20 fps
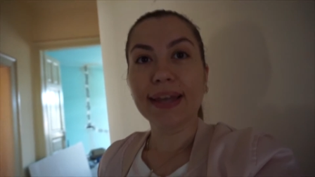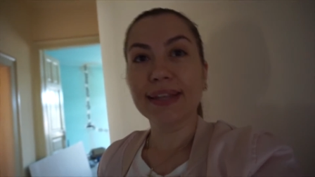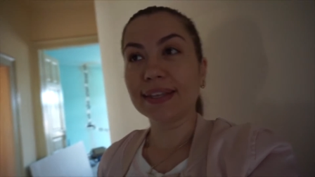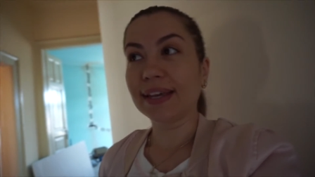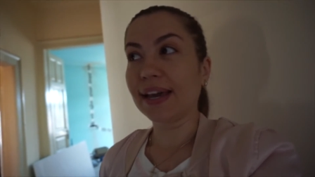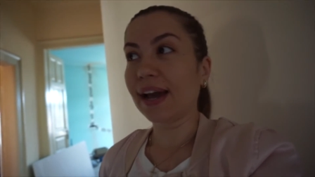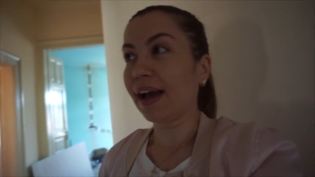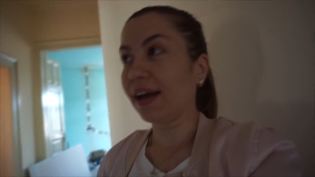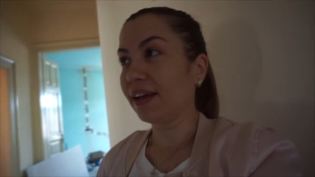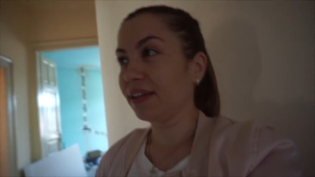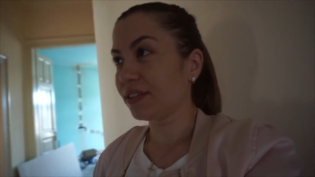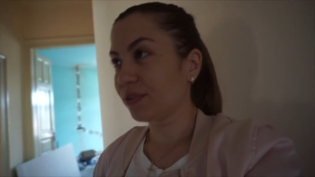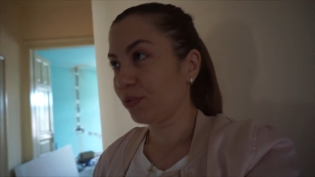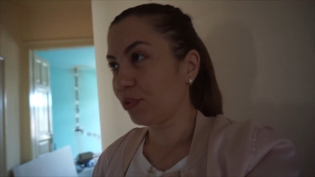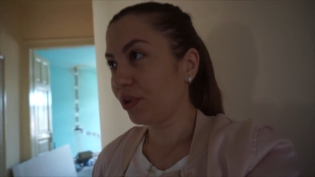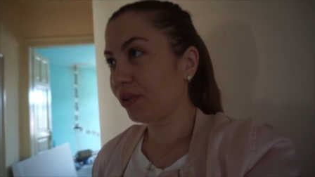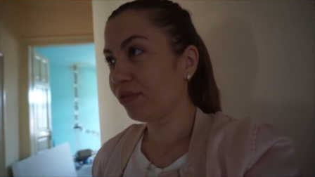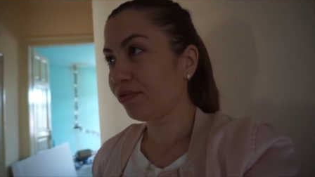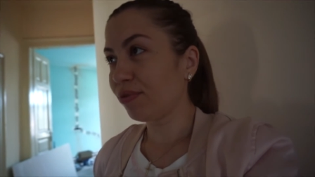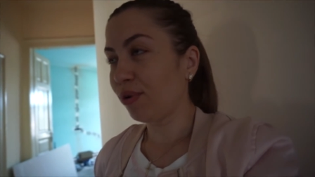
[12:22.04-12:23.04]
And guys,
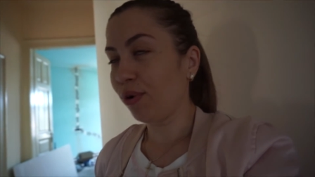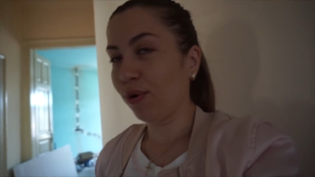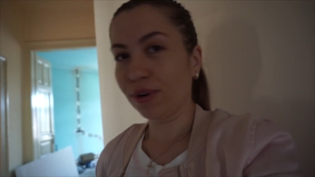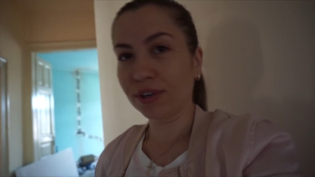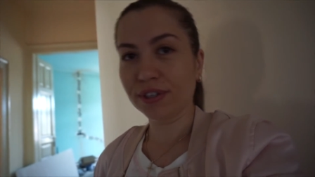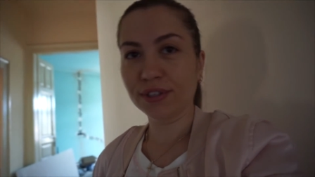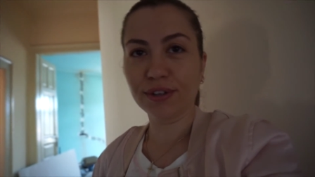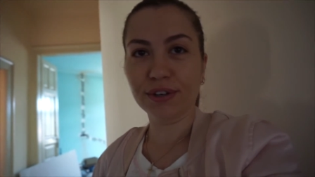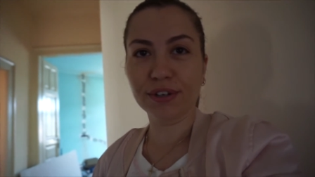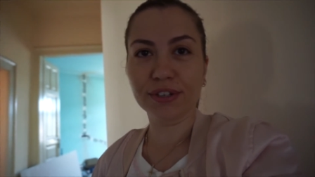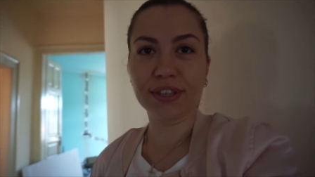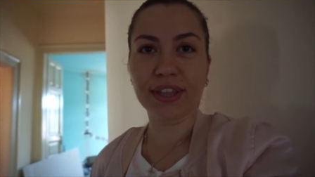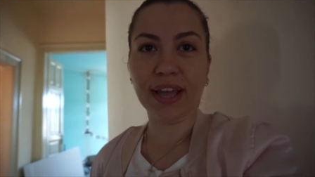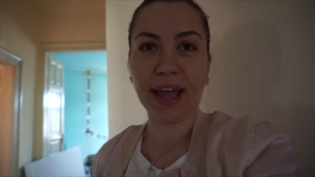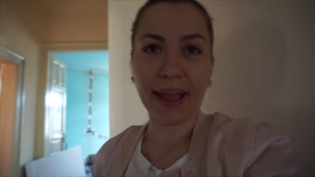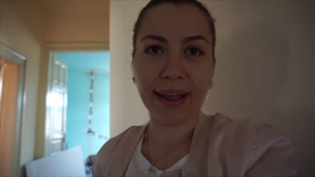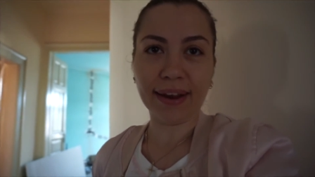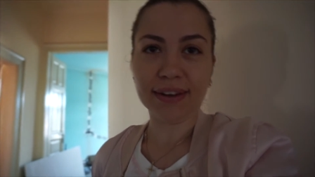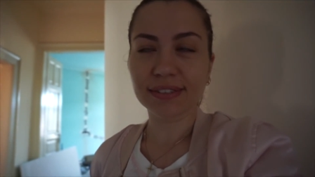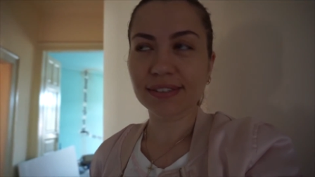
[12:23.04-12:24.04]
we've ordered
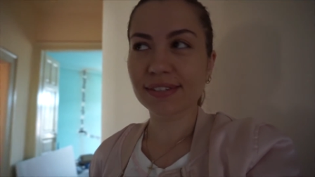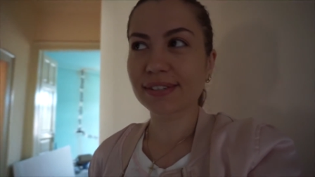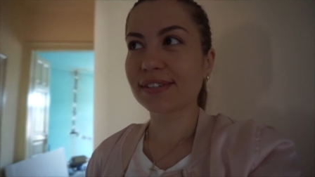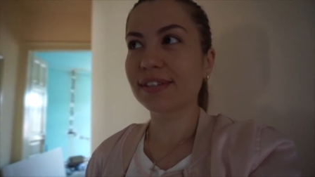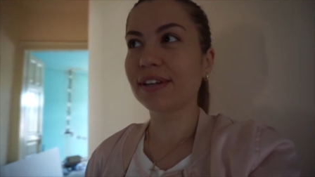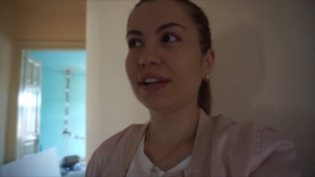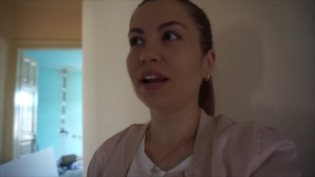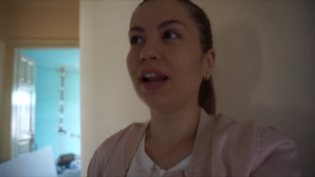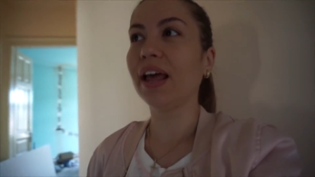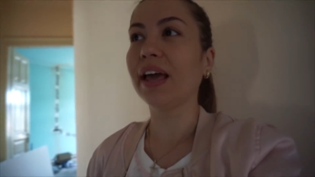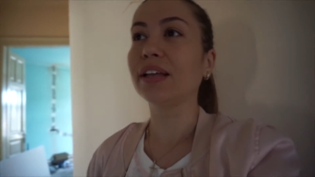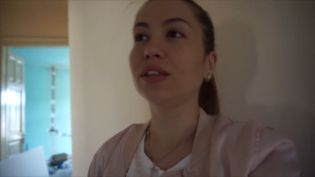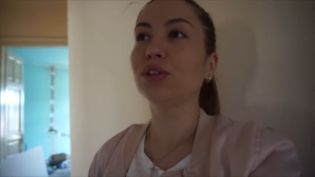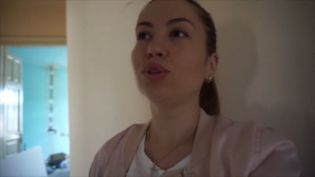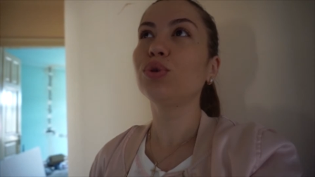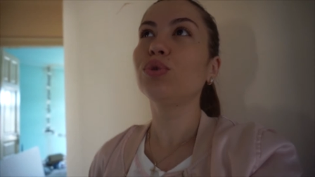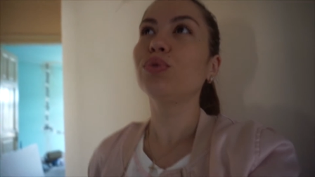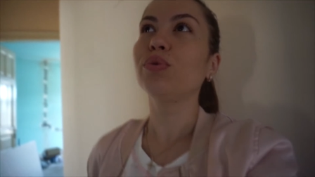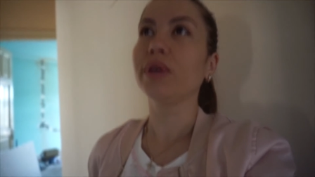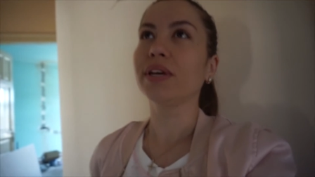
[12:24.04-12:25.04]
tiles like
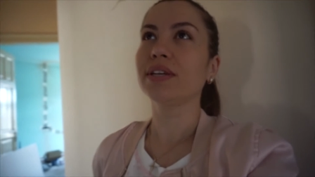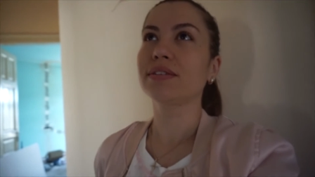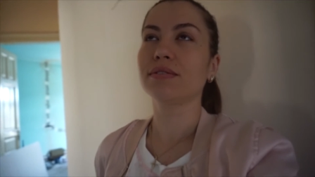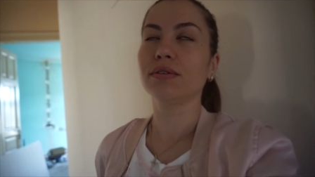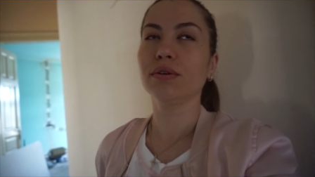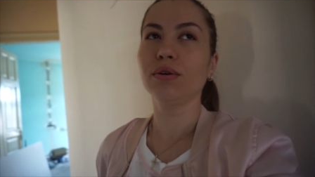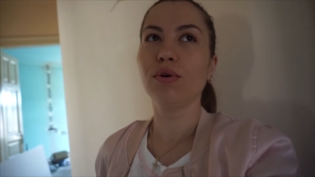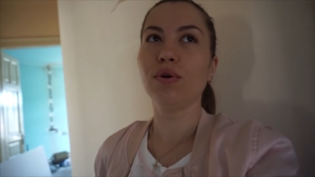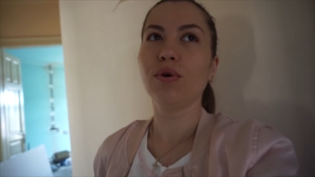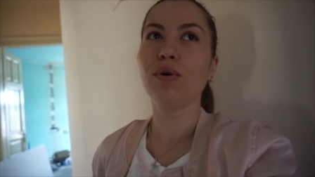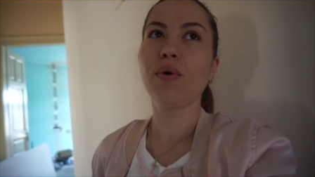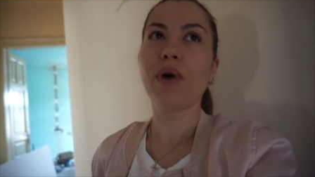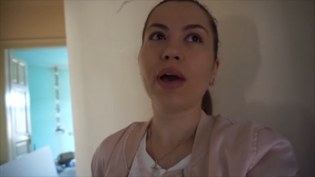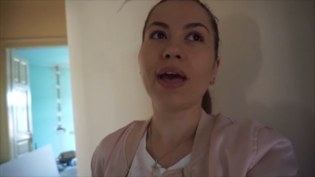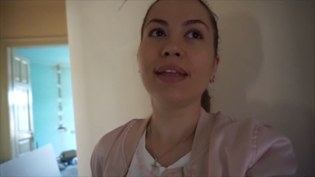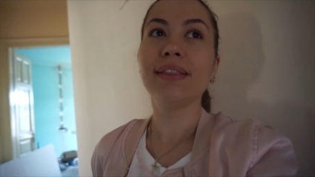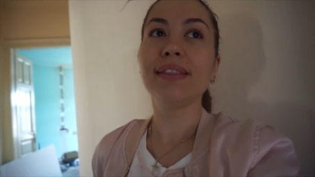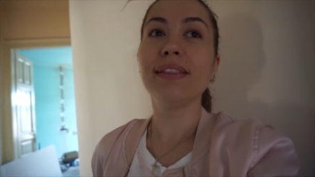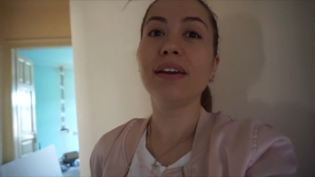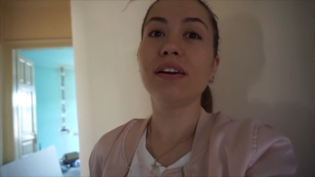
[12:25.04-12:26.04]
2 weeks ago
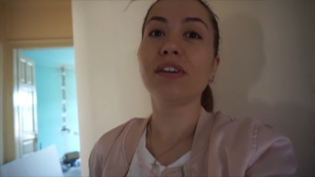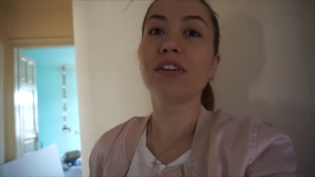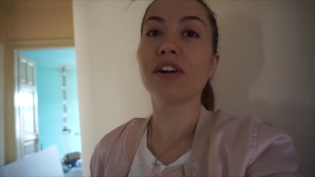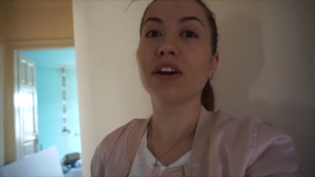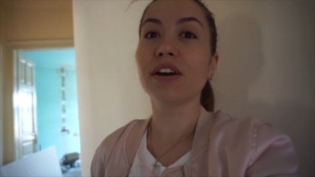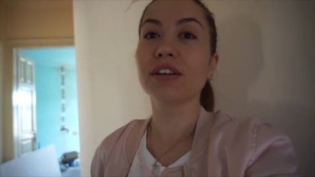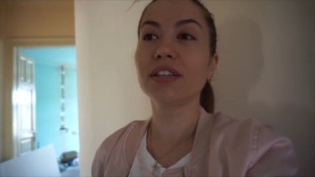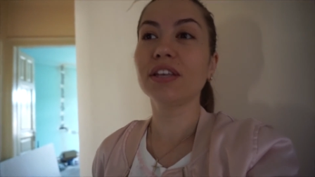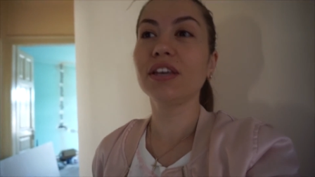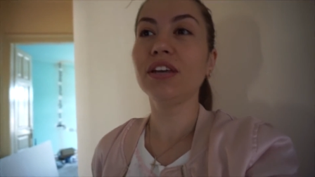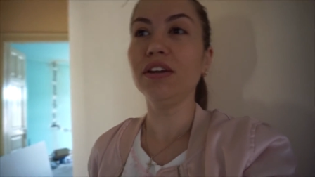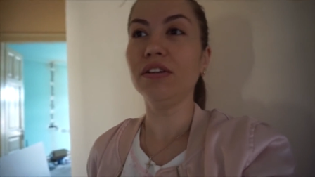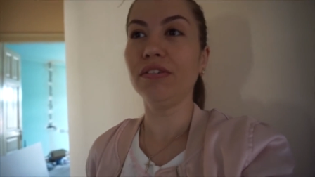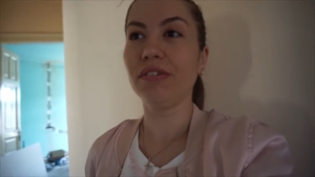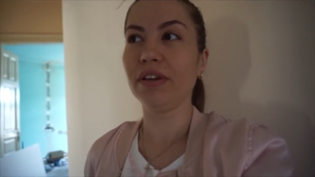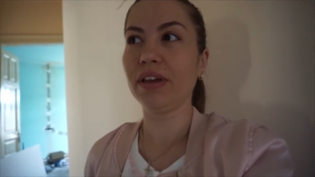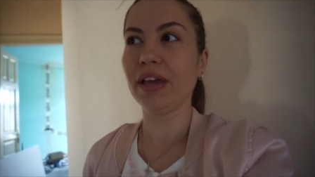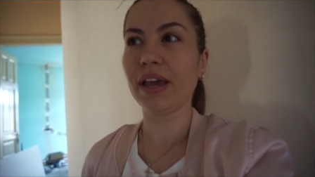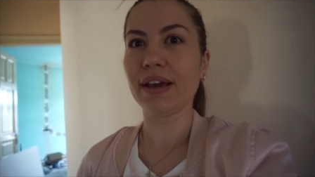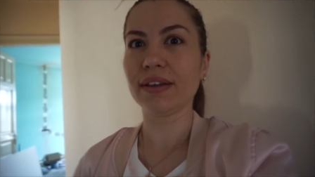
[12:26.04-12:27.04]
and they're not
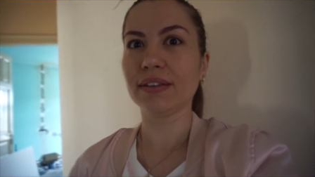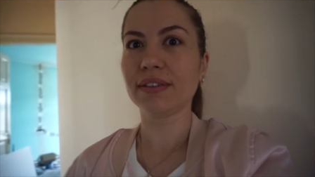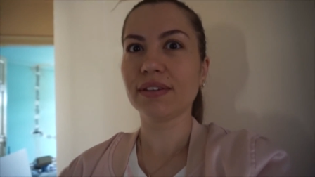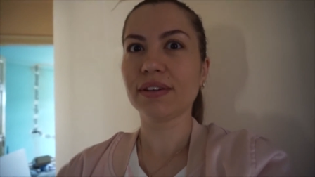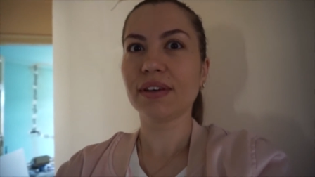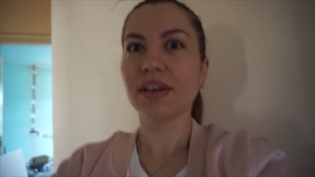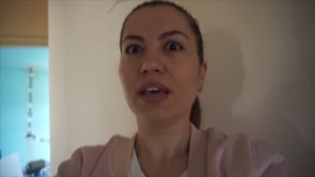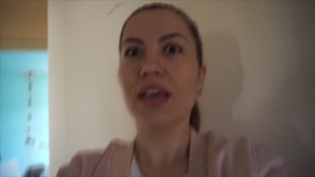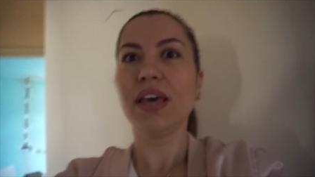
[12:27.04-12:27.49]
here yet.